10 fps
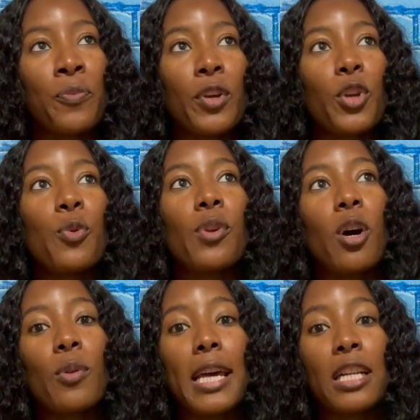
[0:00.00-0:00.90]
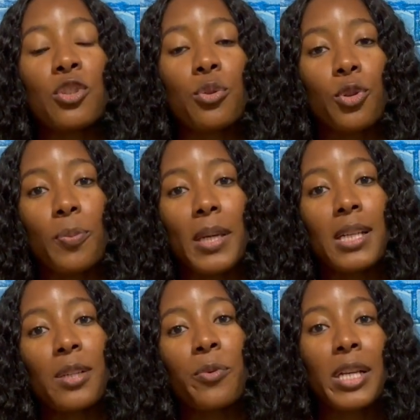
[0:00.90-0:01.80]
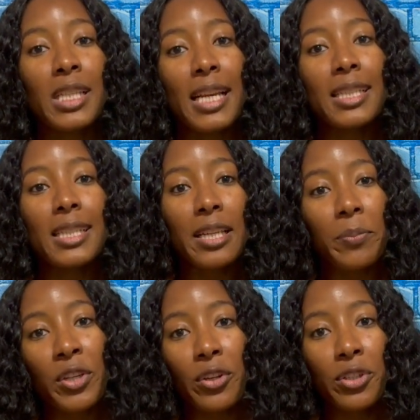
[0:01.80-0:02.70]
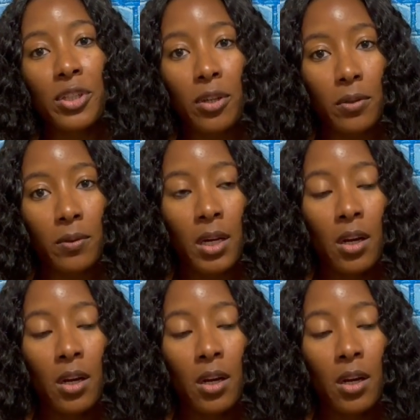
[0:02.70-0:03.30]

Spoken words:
you know that it's truth because it resonates deep in your soul.